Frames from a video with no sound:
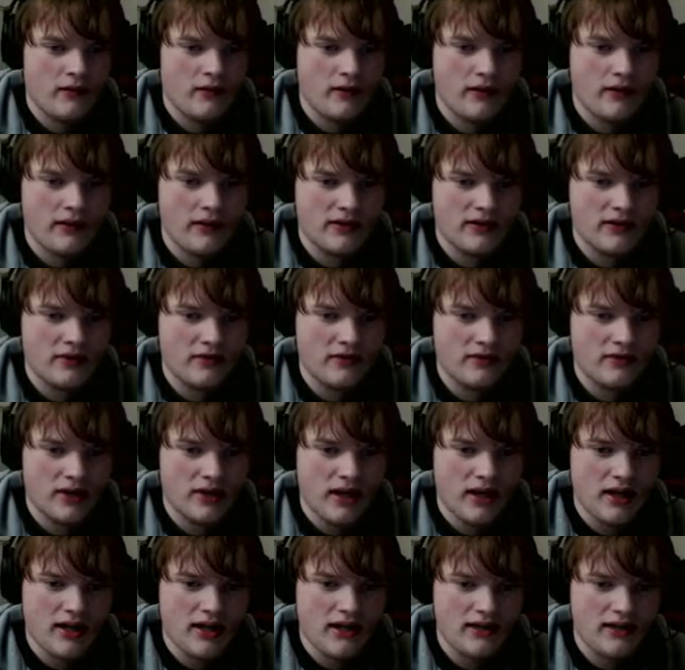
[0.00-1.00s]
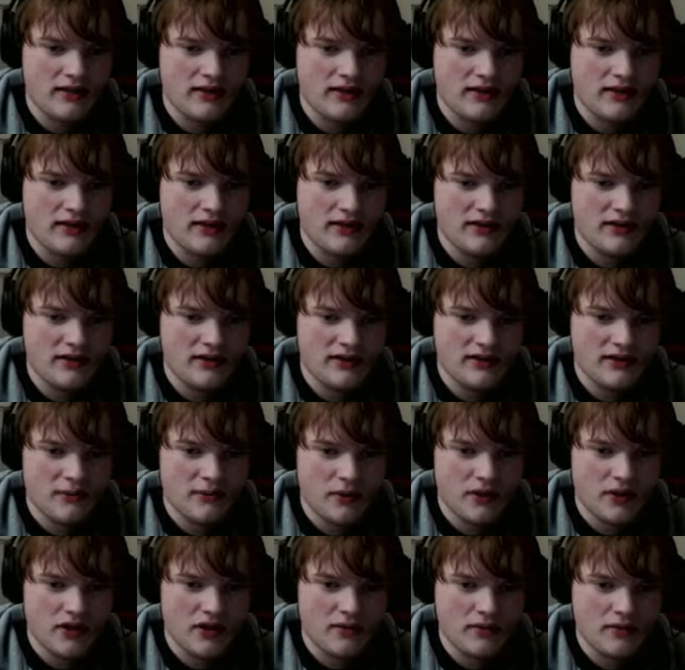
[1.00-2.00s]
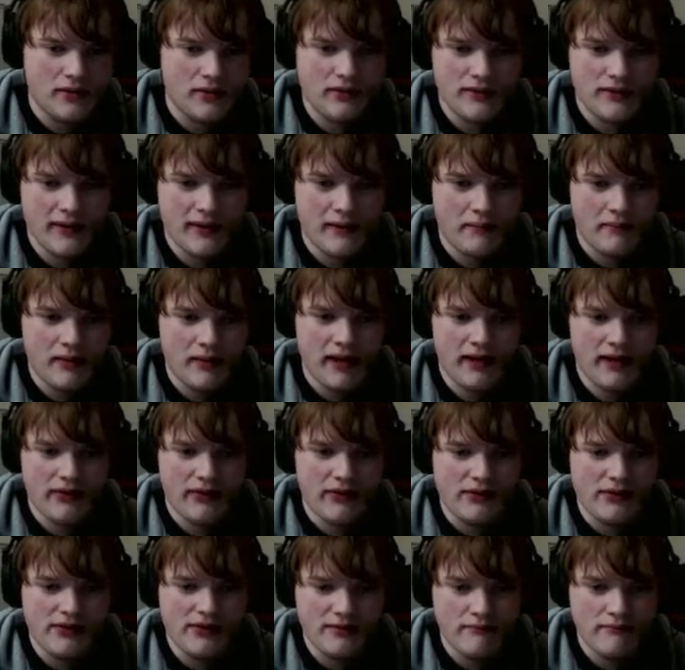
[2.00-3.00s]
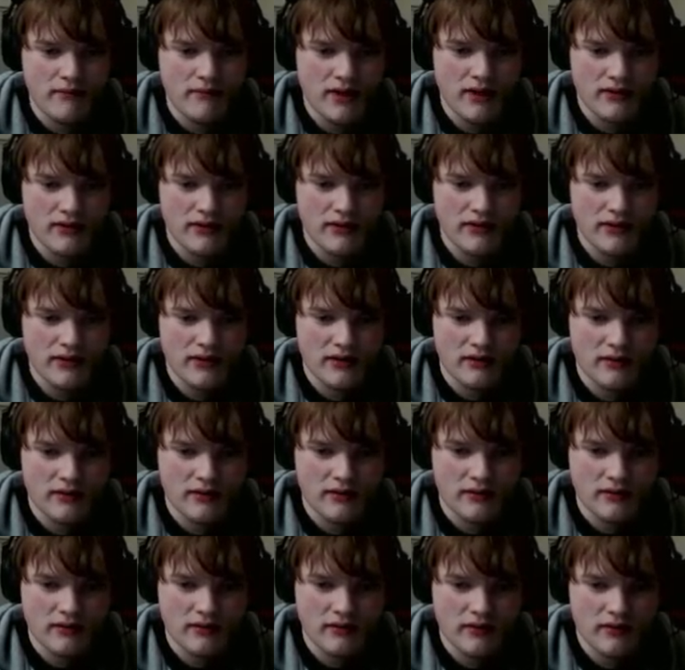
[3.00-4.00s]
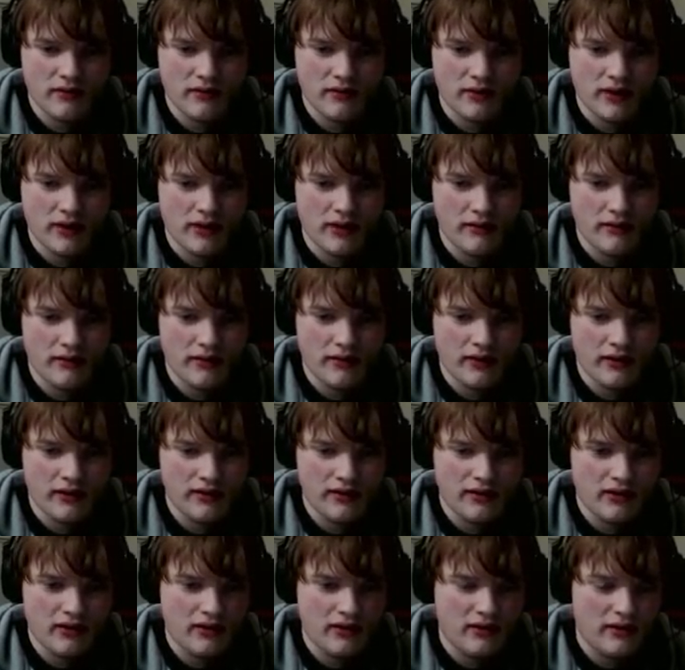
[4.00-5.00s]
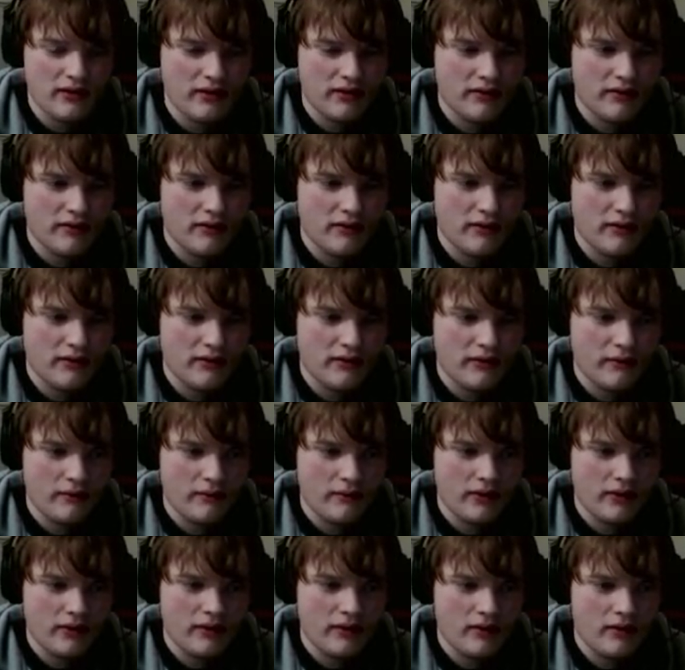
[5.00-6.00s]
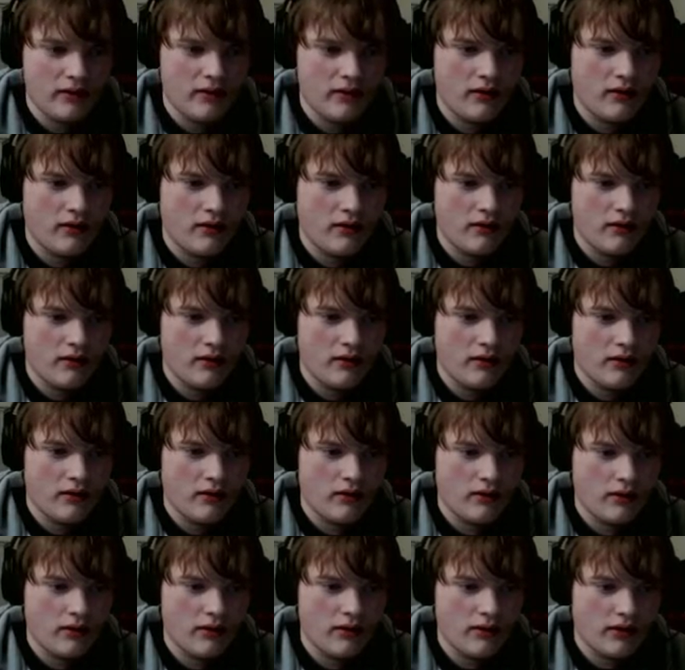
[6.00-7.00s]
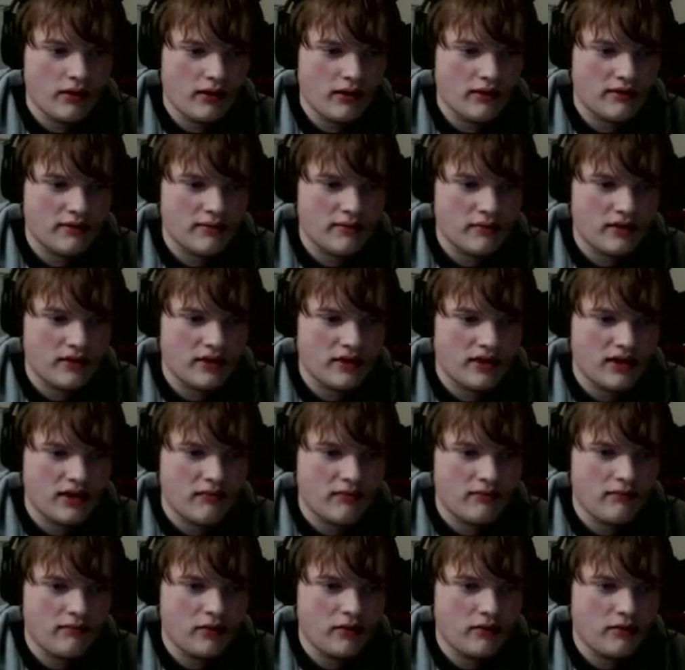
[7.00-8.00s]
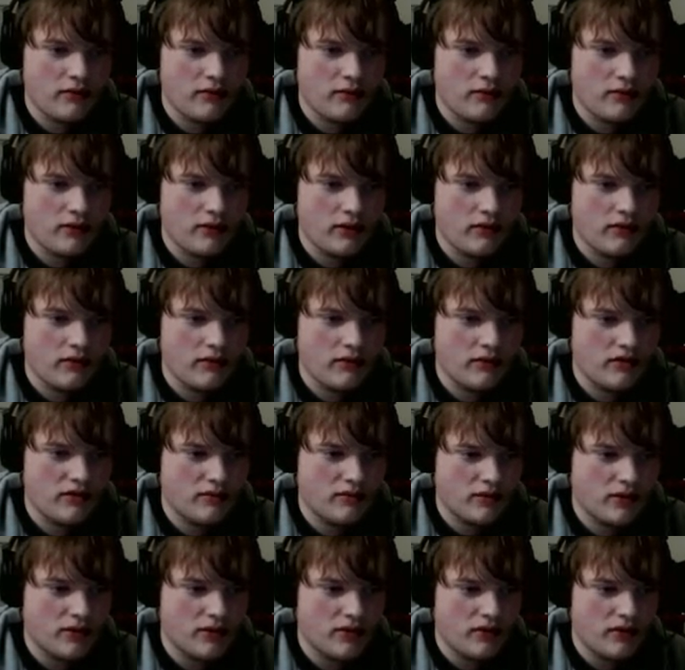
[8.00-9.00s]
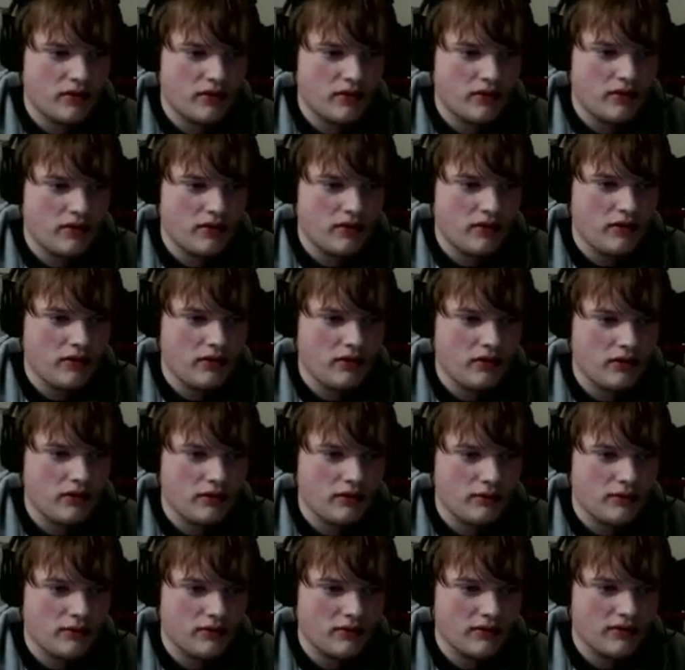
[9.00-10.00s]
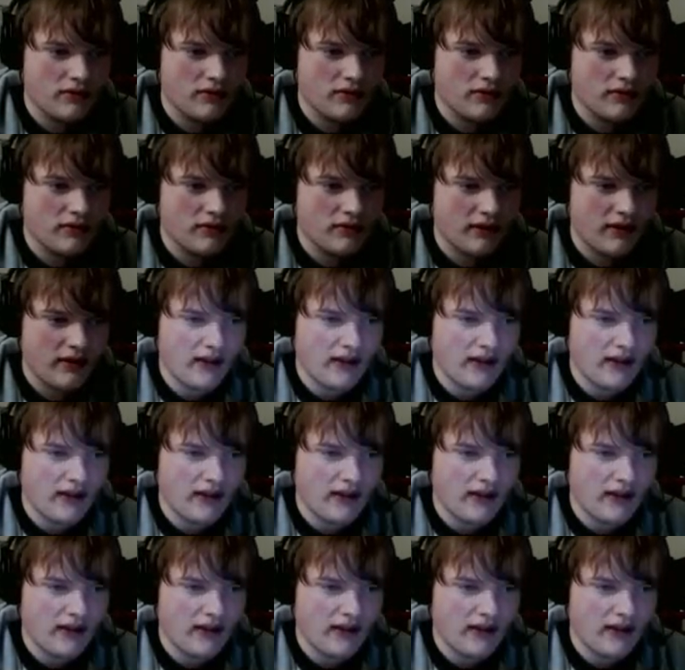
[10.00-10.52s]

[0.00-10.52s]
Alright, so there's eyes in the distance watching me. They're like panthers and bears. I don't know. Okay, I guess I can go that way. I guess we'll just keep going this way. Was there?